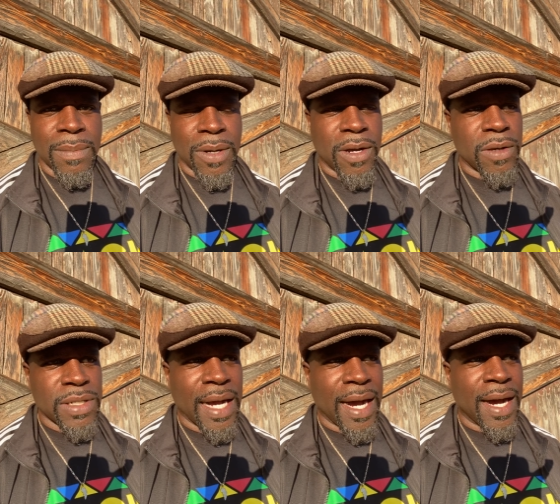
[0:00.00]
because
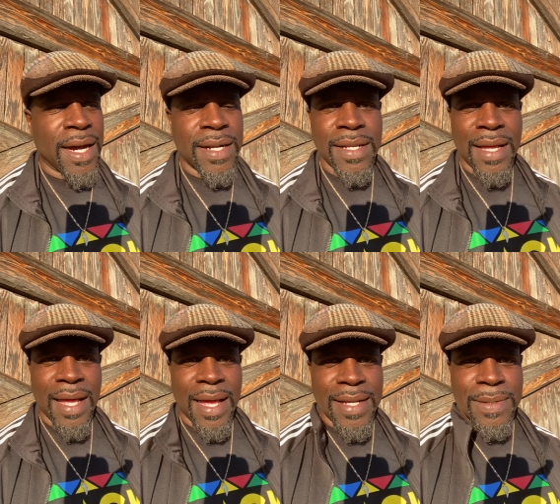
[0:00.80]
God
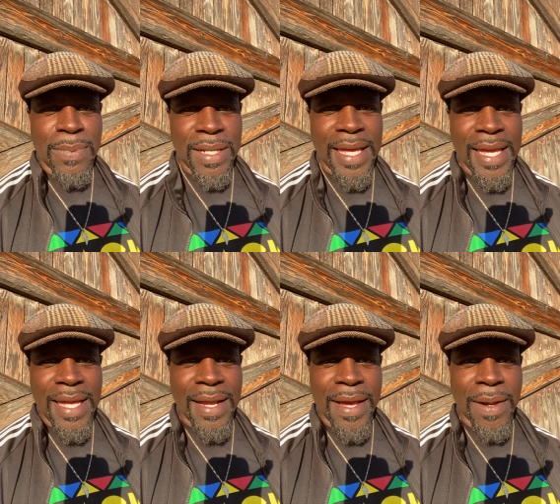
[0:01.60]
has a
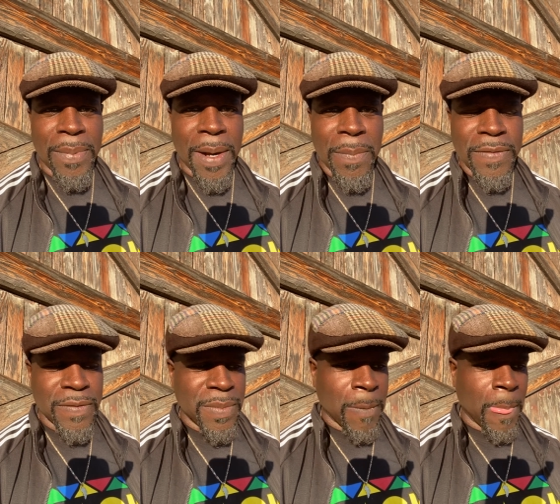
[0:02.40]
plan and a purpose
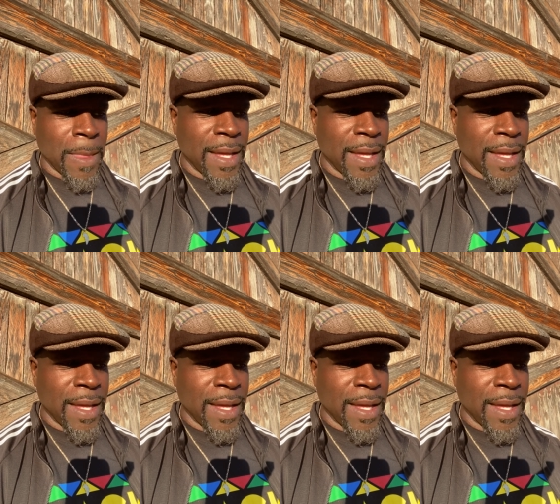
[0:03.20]
for me